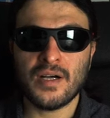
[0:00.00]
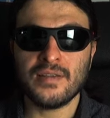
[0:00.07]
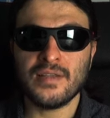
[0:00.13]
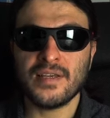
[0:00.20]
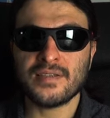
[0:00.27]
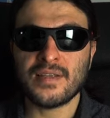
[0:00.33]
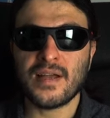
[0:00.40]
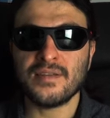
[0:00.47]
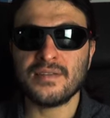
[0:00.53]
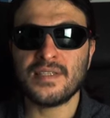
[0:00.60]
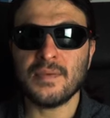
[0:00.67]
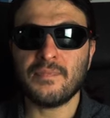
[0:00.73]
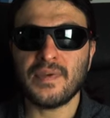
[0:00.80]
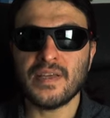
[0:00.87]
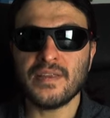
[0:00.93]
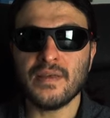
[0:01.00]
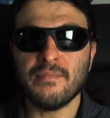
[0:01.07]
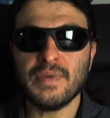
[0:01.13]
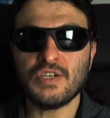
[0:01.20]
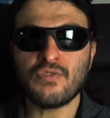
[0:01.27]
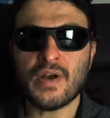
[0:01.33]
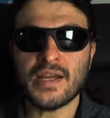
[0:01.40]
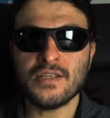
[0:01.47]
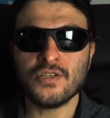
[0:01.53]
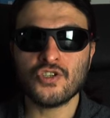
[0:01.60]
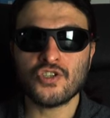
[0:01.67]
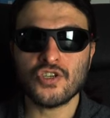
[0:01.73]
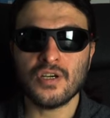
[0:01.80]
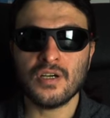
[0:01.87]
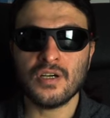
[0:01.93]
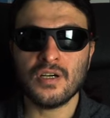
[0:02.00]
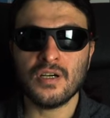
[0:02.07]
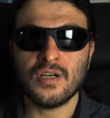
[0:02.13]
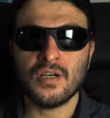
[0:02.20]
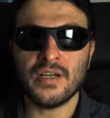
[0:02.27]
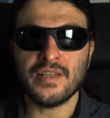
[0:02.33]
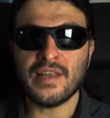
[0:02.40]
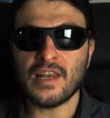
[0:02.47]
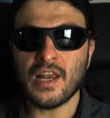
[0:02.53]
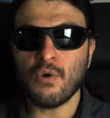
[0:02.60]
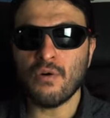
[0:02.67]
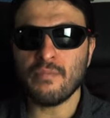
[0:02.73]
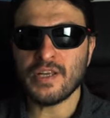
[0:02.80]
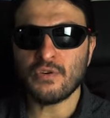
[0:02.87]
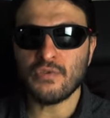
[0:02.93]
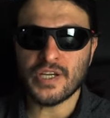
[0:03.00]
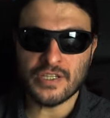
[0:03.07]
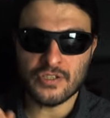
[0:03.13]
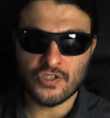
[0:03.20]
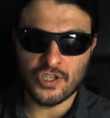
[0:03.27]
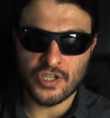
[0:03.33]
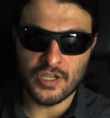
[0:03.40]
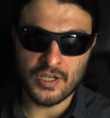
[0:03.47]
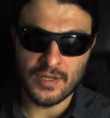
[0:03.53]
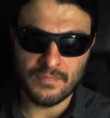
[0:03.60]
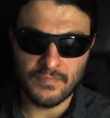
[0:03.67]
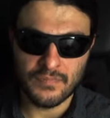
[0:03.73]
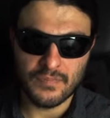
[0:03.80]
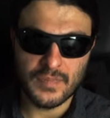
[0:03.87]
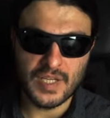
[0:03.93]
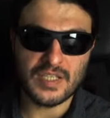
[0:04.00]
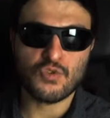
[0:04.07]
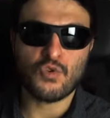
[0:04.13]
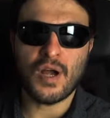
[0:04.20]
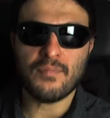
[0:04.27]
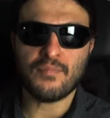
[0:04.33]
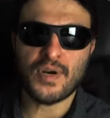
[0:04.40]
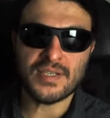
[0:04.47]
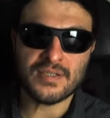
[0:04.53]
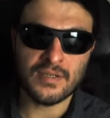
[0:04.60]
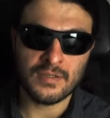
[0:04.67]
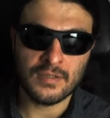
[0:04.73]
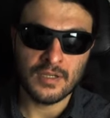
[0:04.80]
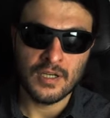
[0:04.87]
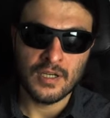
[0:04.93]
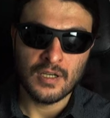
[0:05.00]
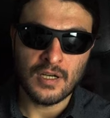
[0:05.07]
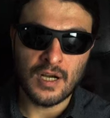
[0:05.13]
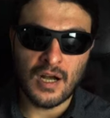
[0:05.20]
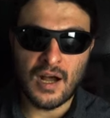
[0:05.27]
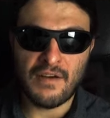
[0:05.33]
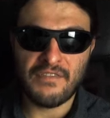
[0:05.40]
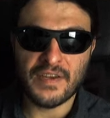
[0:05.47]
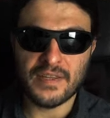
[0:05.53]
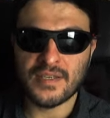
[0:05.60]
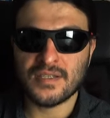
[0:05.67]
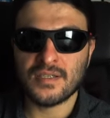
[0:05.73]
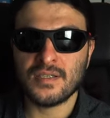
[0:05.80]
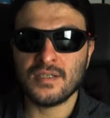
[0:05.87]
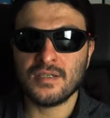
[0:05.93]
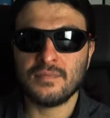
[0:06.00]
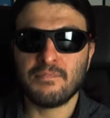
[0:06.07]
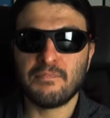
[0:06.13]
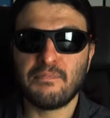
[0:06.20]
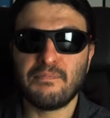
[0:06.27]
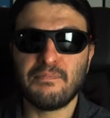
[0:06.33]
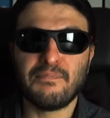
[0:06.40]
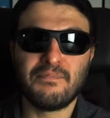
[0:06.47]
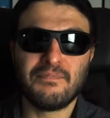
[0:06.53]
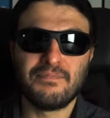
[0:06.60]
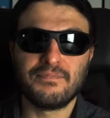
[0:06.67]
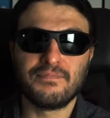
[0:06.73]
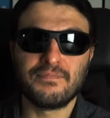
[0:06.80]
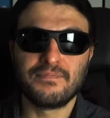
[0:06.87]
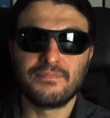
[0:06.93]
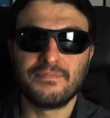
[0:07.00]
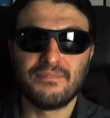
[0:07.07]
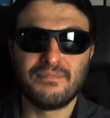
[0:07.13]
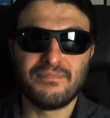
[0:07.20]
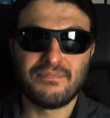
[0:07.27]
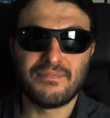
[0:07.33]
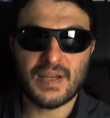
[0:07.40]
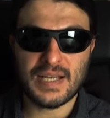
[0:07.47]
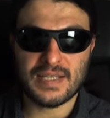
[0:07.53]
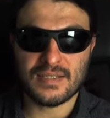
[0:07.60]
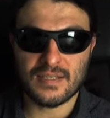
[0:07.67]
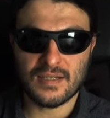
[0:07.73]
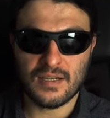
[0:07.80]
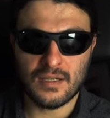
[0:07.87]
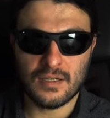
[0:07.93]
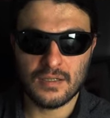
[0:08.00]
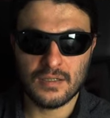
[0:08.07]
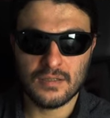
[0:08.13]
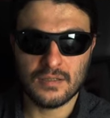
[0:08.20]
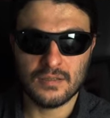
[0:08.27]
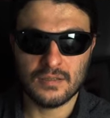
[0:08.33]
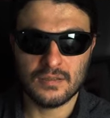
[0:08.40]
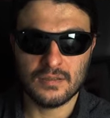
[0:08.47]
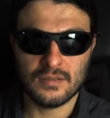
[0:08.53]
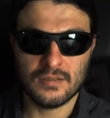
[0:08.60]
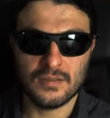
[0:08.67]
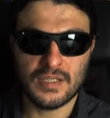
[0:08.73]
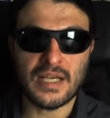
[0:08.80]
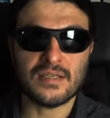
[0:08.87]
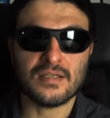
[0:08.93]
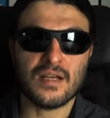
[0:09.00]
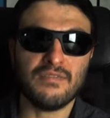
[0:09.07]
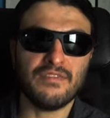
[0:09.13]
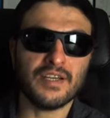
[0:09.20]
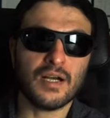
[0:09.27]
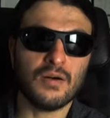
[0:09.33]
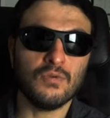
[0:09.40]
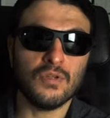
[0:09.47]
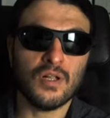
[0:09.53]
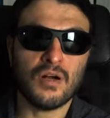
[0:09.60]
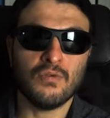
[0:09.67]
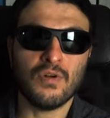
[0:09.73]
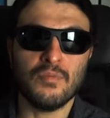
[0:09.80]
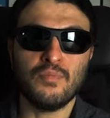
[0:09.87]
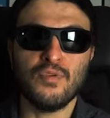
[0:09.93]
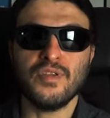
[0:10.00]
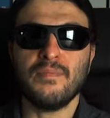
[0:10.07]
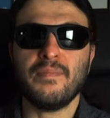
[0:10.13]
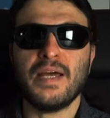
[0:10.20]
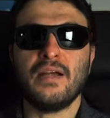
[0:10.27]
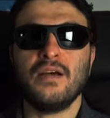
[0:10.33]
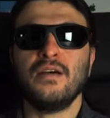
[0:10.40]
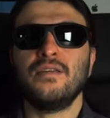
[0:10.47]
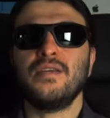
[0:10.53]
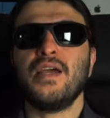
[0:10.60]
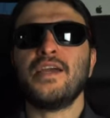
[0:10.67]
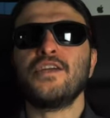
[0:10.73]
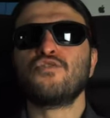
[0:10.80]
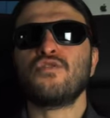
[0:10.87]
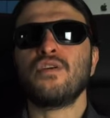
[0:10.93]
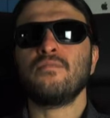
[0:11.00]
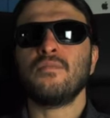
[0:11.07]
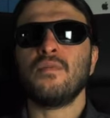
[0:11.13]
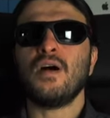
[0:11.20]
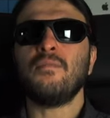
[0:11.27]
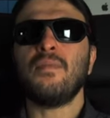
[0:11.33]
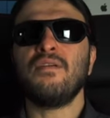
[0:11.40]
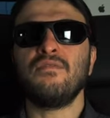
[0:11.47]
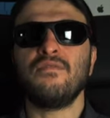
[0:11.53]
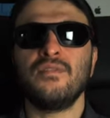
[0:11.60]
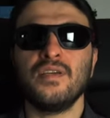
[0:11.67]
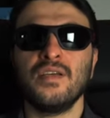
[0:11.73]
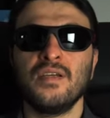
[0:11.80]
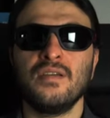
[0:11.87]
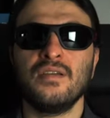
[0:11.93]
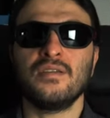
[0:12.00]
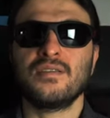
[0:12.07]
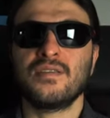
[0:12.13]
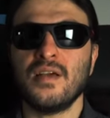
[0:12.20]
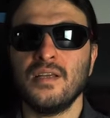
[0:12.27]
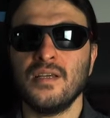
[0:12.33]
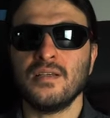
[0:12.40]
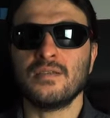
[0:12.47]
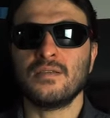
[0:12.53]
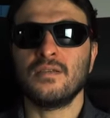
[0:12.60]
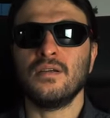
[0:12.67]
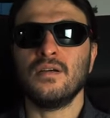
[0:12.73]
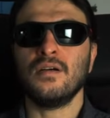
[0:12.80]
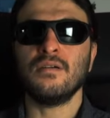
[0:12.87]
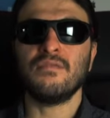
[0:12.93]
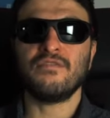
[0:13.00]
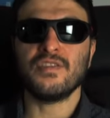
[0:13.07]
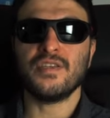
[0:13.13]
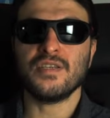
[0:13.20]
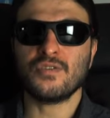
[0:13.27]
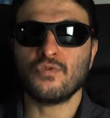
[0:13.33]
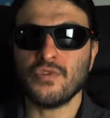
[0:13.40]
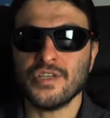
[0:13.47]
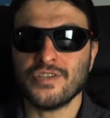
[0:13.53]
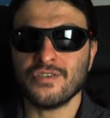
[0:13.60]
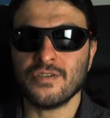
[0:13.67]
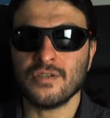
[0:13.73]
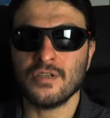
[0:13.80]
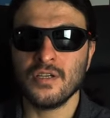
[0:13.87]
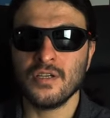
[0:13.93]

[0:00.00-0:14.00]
and there's that dip in the mid-range, in the lower mid-range, it's quite present. I think this is better. Yes, I think I will put the Atrium above the Stellias for this region.